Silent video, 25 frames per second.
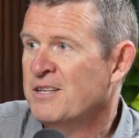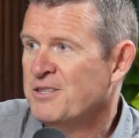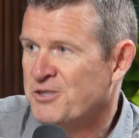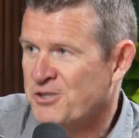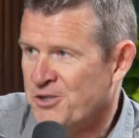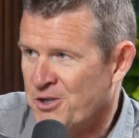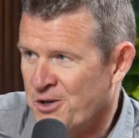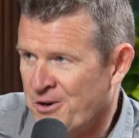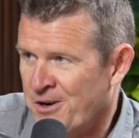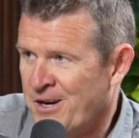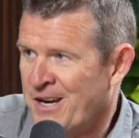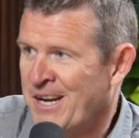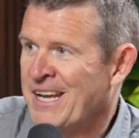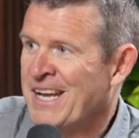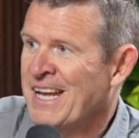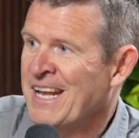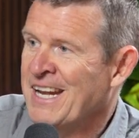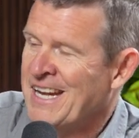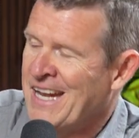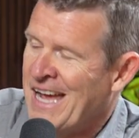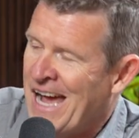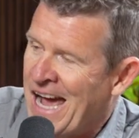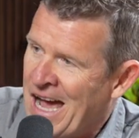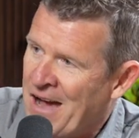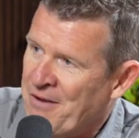during,
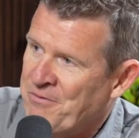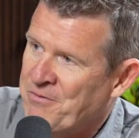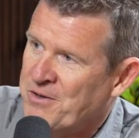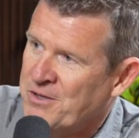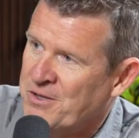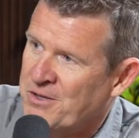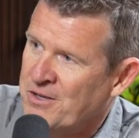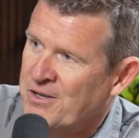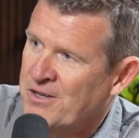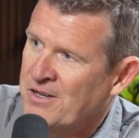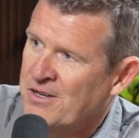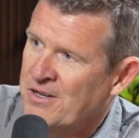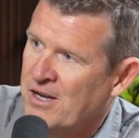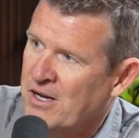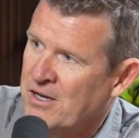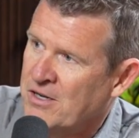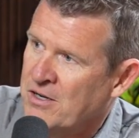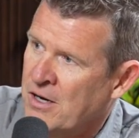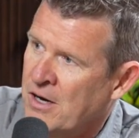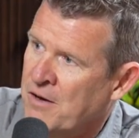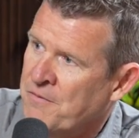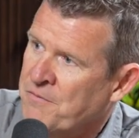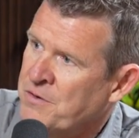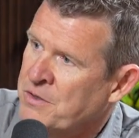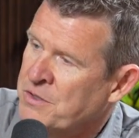and after a
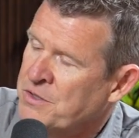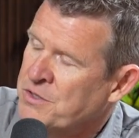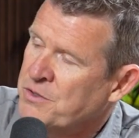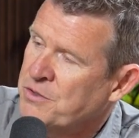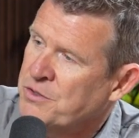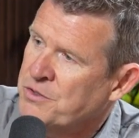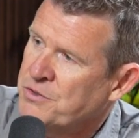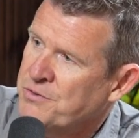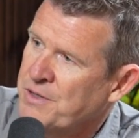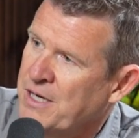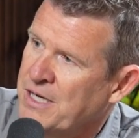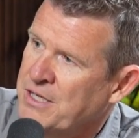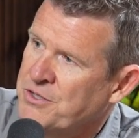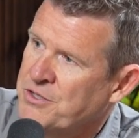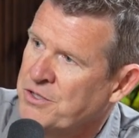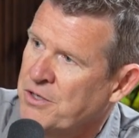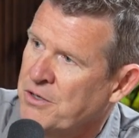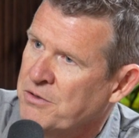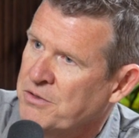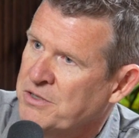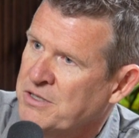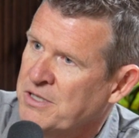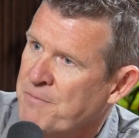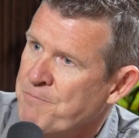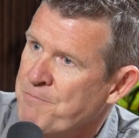conference or a trade
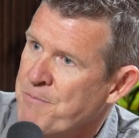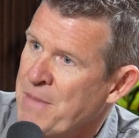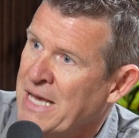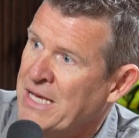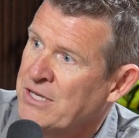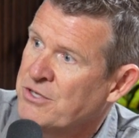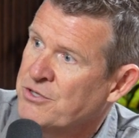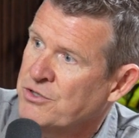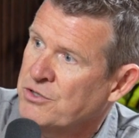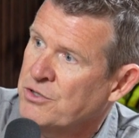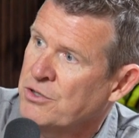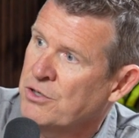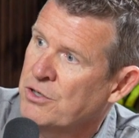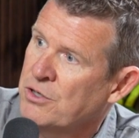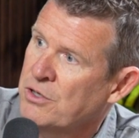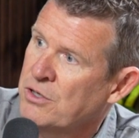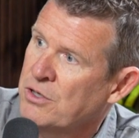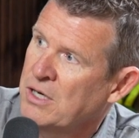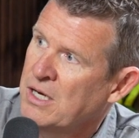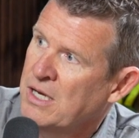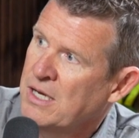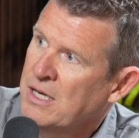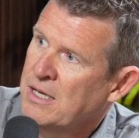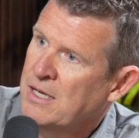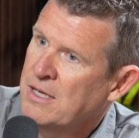show to make
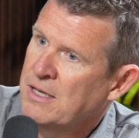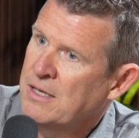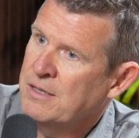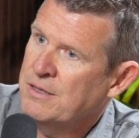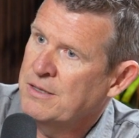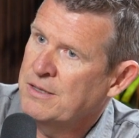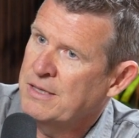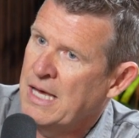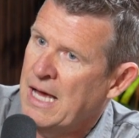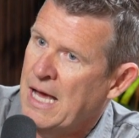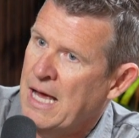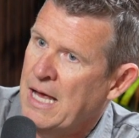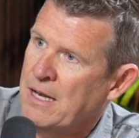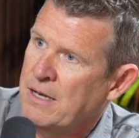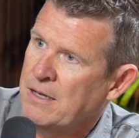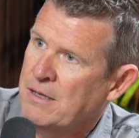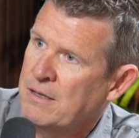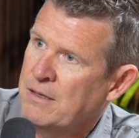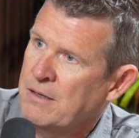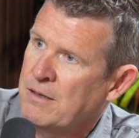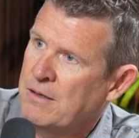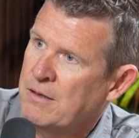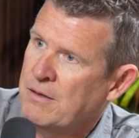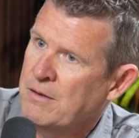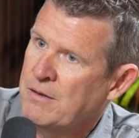sure that
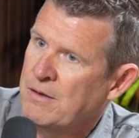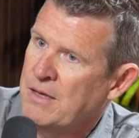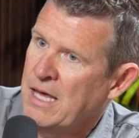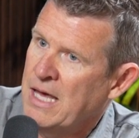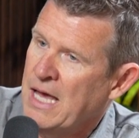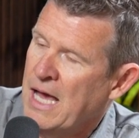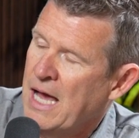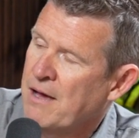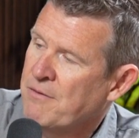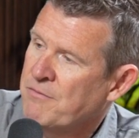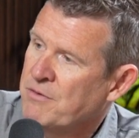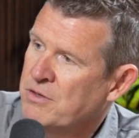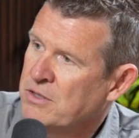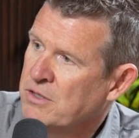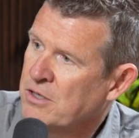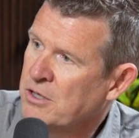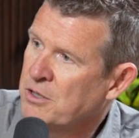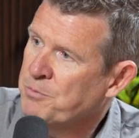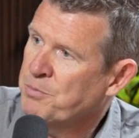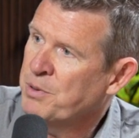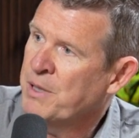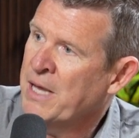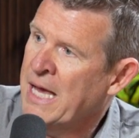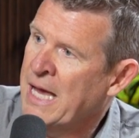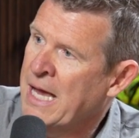they have a
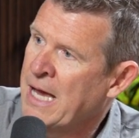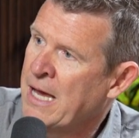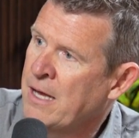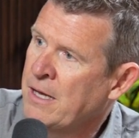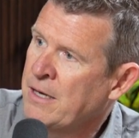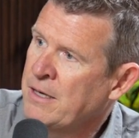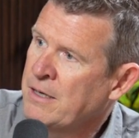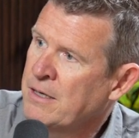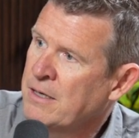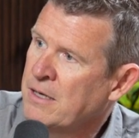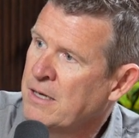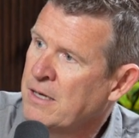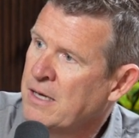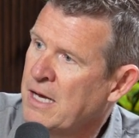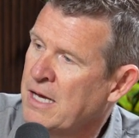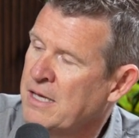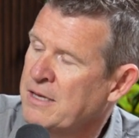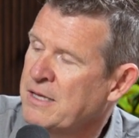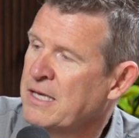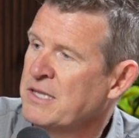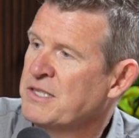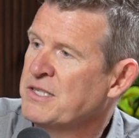good plan and they